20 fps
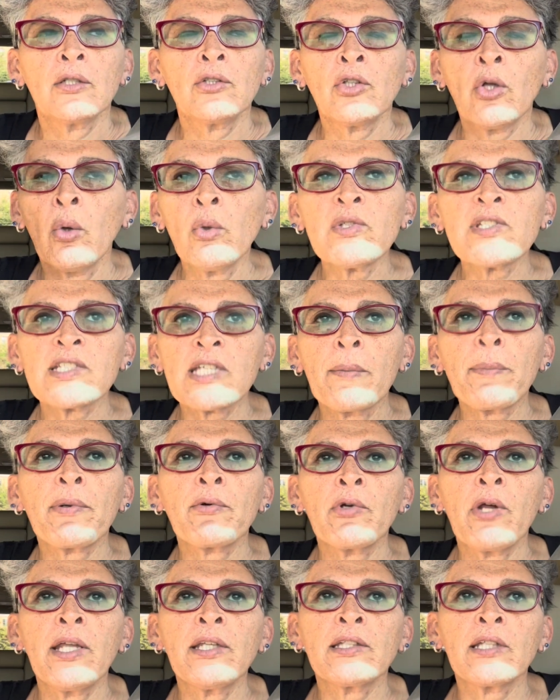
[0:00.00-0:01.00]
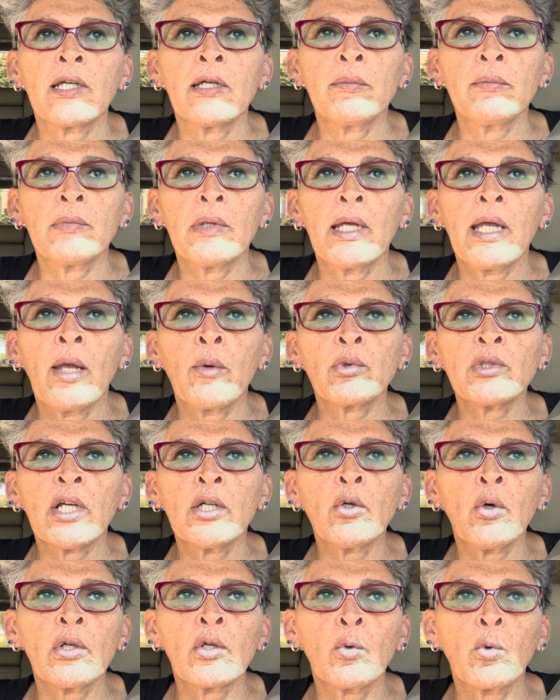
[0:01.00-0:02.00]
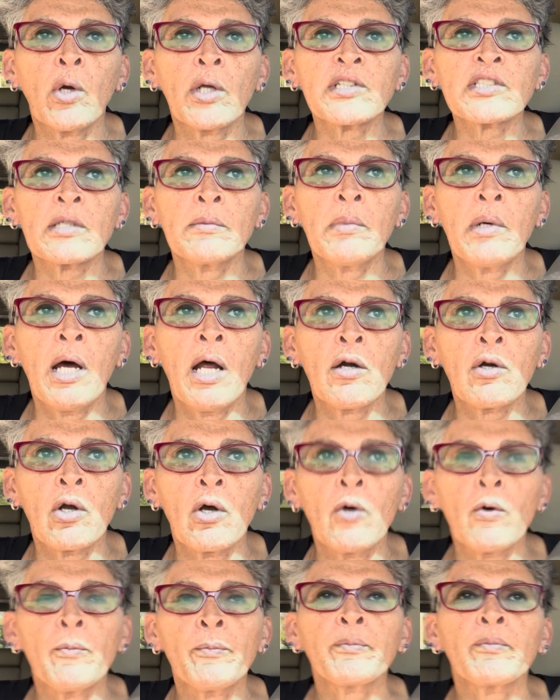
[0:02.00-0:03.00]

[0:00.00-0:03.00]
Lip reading: don't separate them, and when I go to work tomorrow,